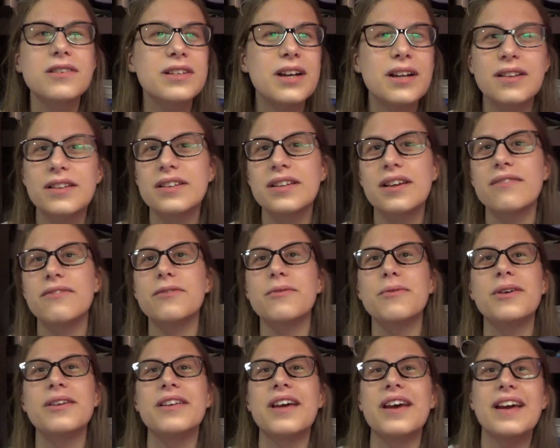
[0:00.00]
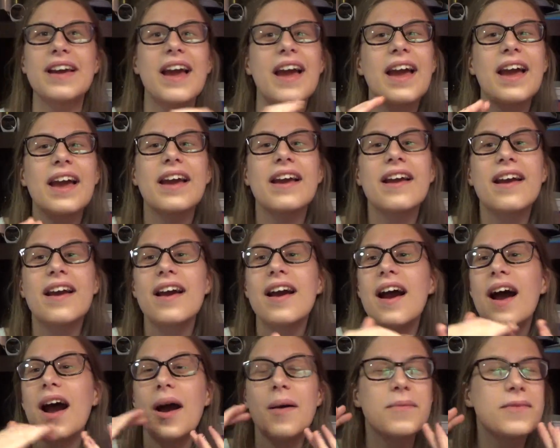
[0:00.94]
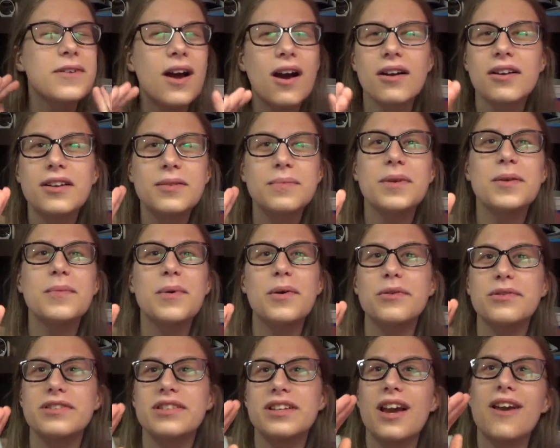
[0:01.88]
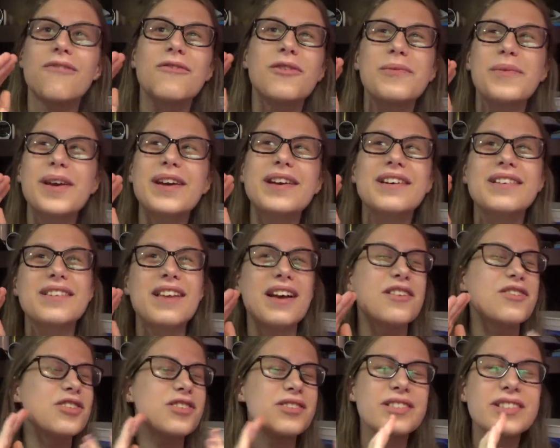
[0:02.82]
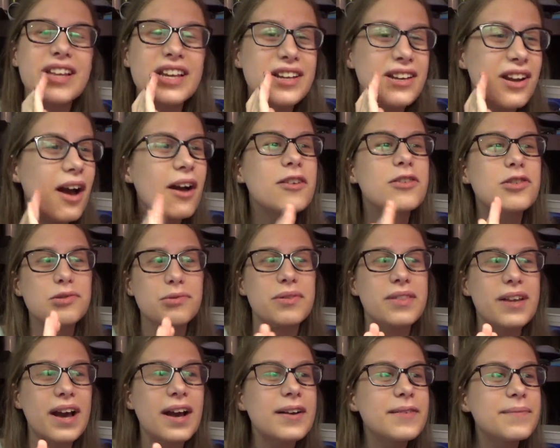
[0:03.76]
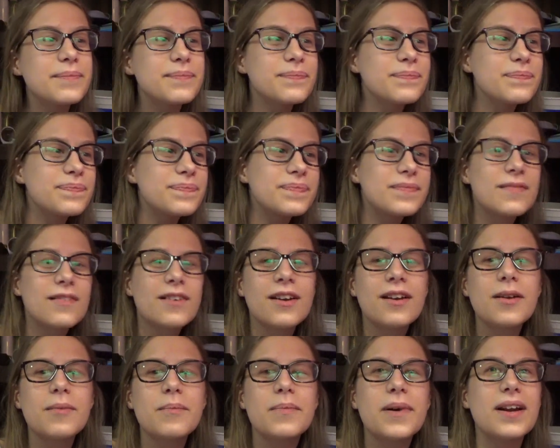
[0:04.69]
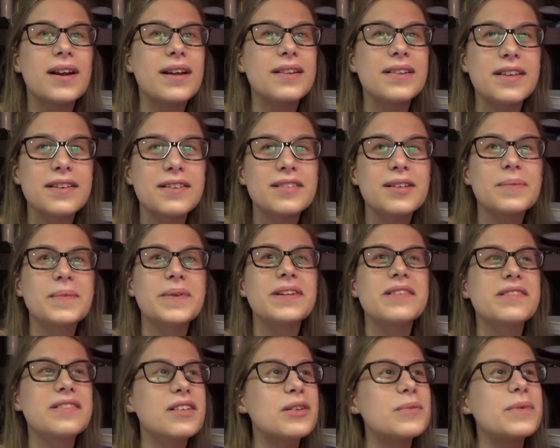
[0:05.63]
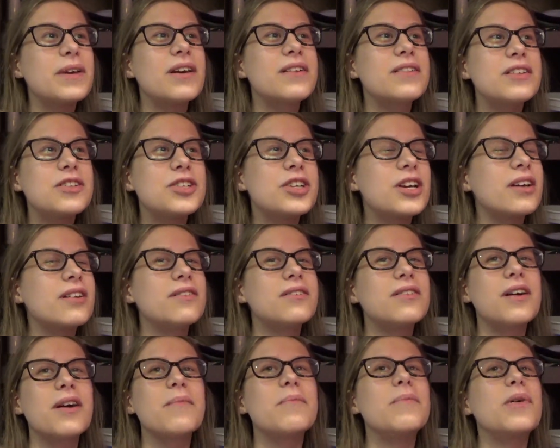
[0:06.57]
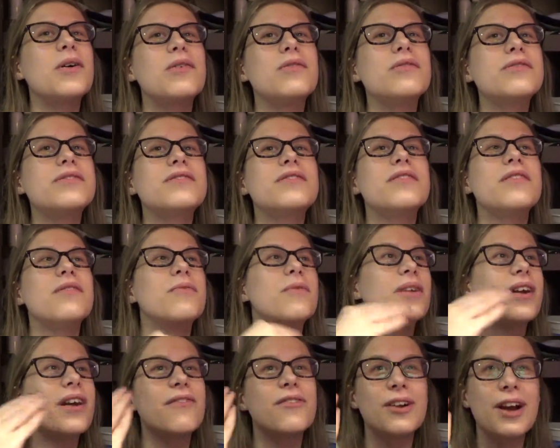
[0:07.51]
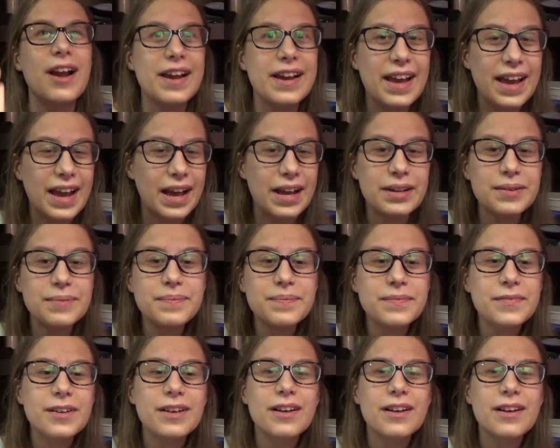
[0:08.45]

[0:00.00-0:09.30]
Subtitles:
telling everyone like, hey, I'm not going to be posting every week because I just cannot do that. But at least I'm going to still be on the channel and post whenever I can.